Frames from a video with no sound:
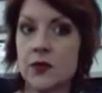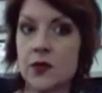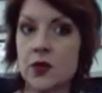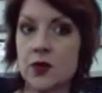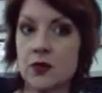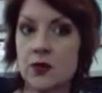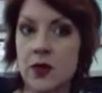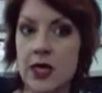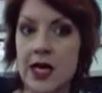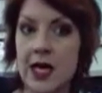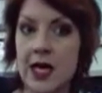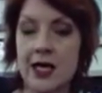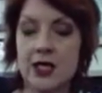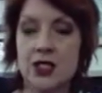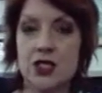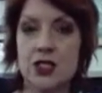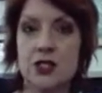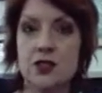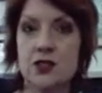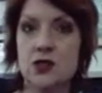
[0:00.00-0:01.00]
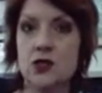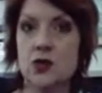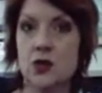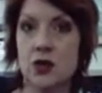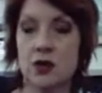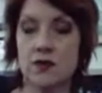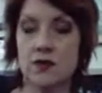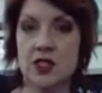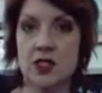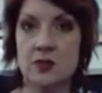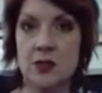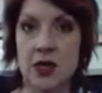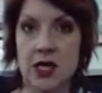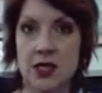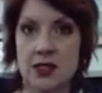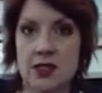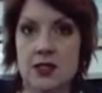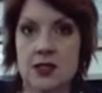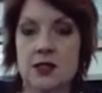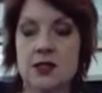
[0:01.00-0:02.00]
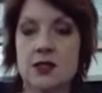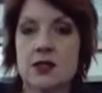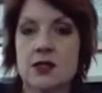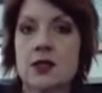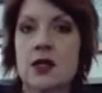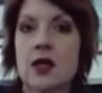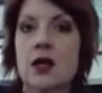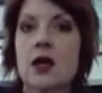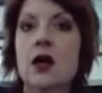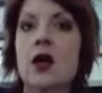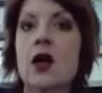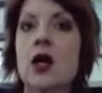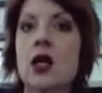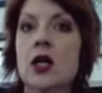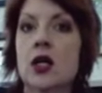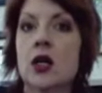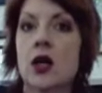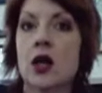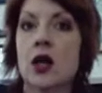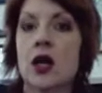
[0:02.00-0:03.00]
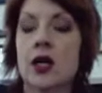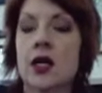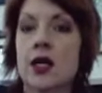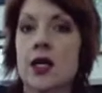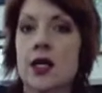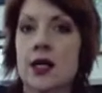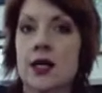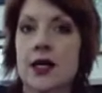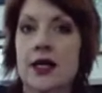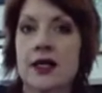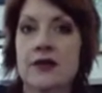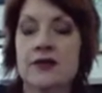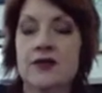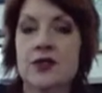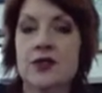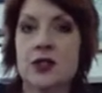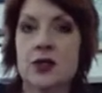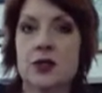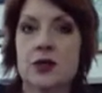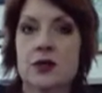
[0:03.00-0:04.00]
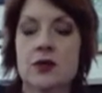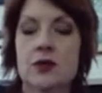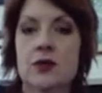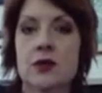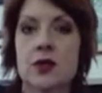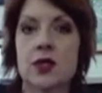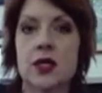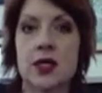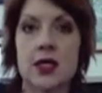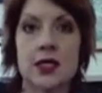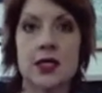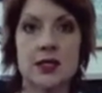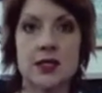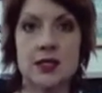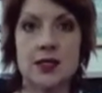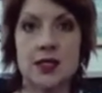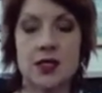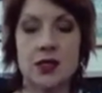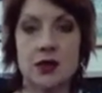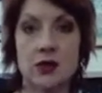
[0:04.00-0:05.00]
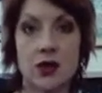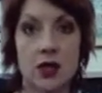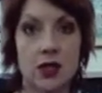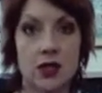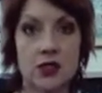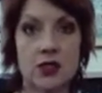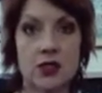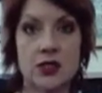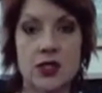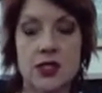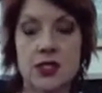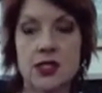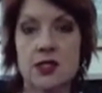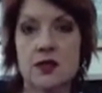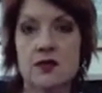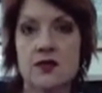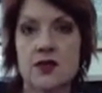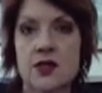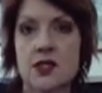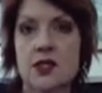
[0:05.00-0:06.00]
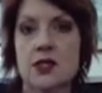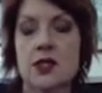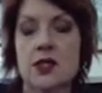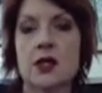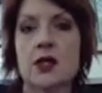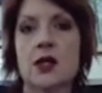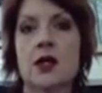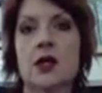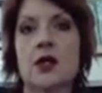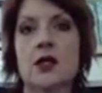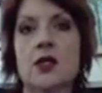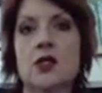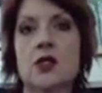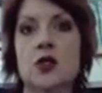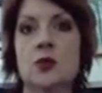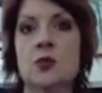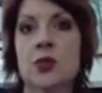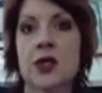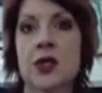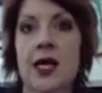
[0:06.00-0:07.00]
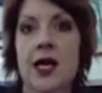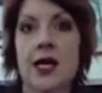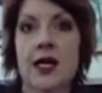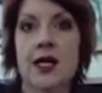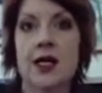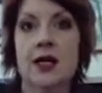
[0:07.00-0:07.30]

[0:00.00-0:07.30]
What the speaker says: reactions or responses long enough to consider alternatives, to plan